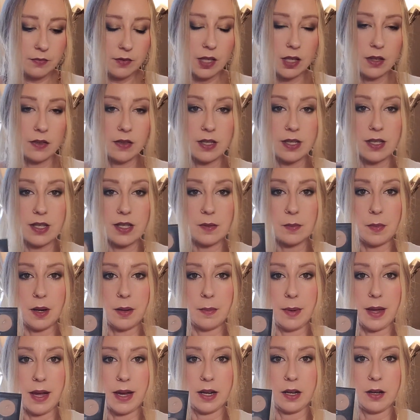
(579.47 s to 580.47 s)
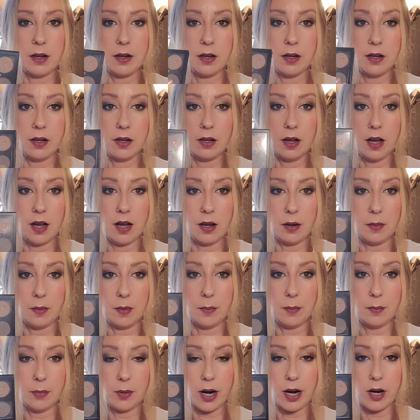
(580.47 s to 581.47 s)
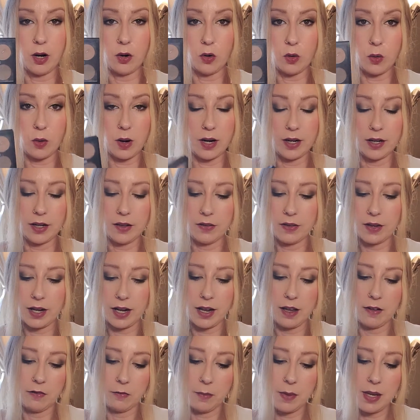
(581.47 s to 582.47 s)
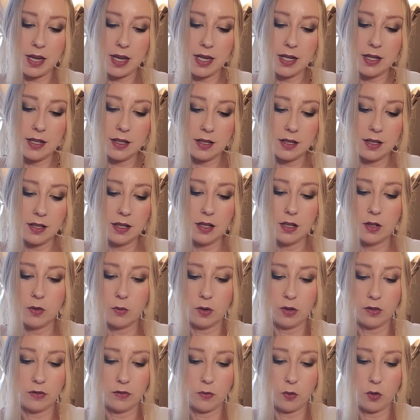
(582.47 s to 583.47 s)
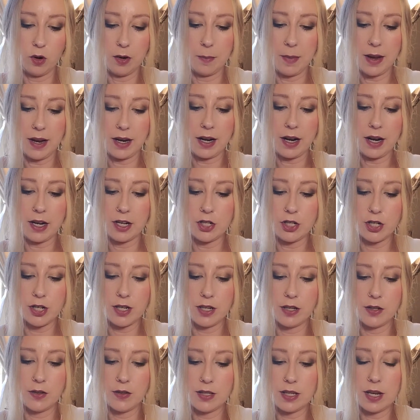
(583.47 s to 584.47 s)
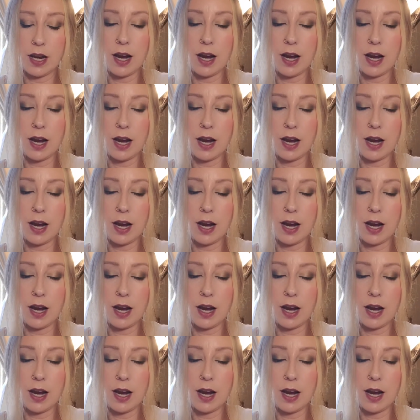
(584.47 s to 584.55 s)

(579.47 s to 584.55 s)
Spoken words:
This is my MAC brow quad that I have made with 4 MAC eyeshadows.